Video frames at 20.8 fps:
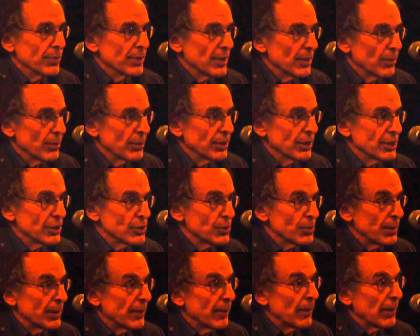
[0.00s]
meet with these
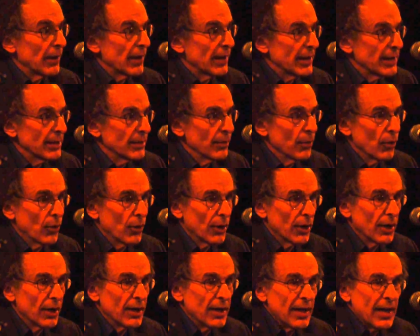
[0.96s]
people anymore